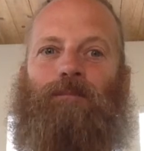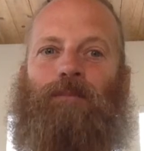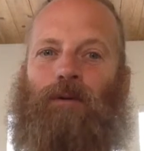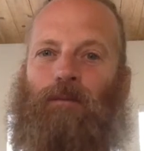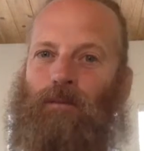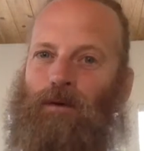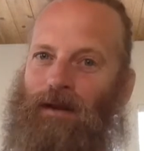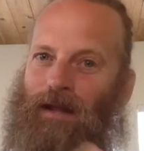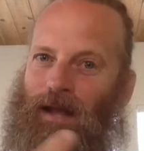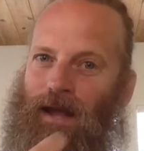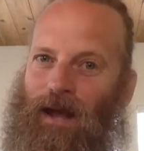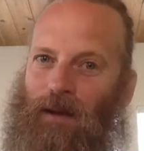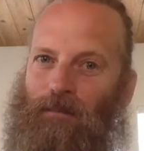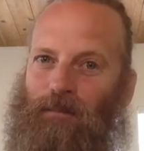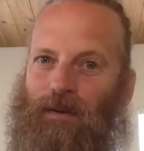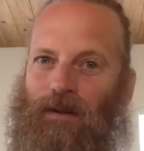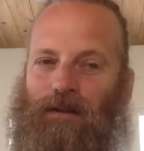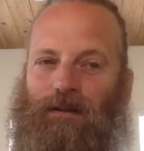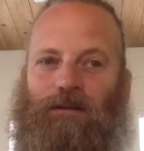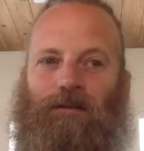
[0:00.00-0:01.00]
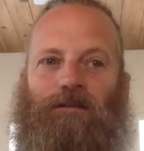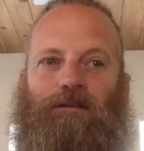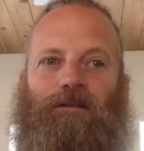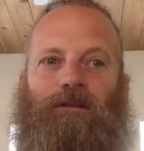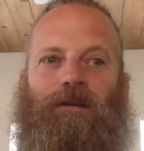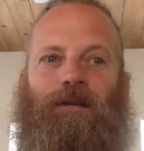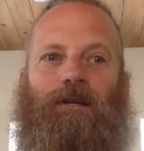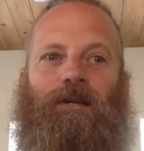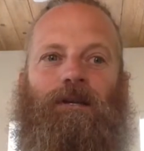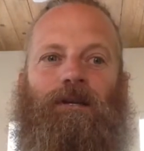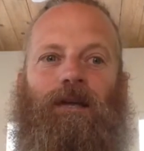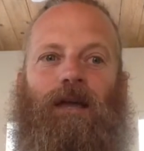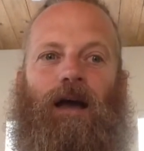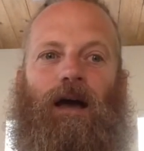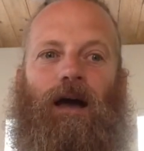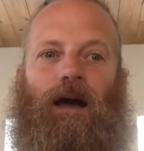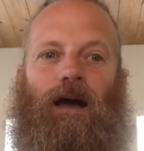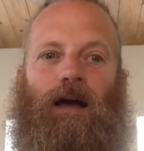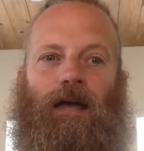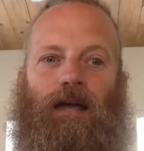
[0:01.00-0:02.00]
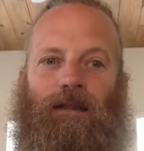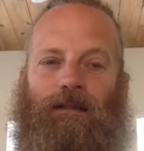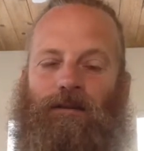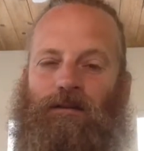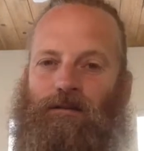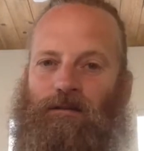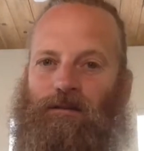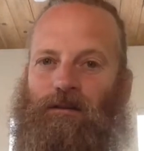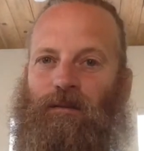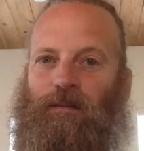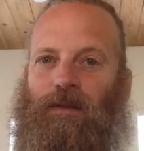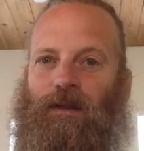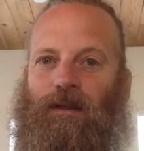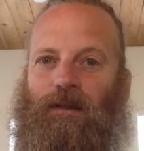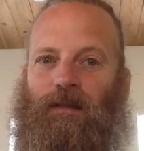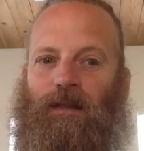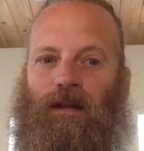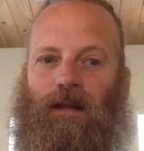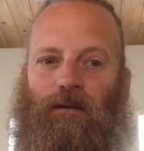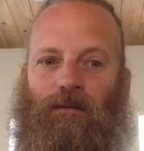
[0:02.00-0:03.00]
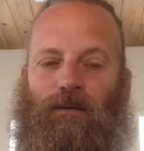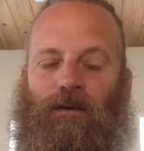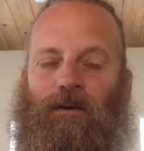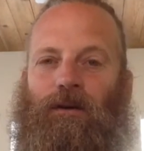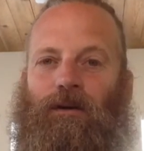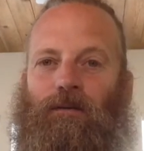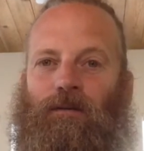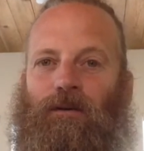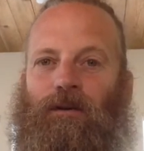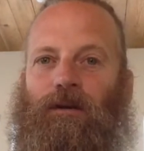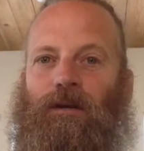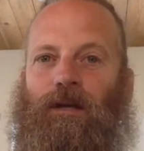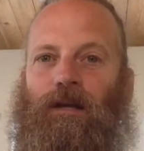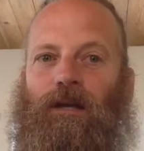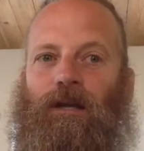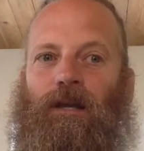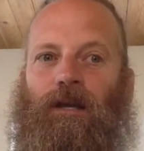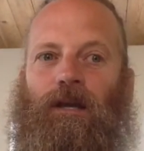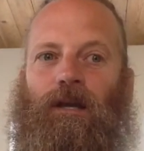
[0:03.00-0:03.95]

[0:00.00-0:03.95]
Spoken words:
But what happens, and this is something that I really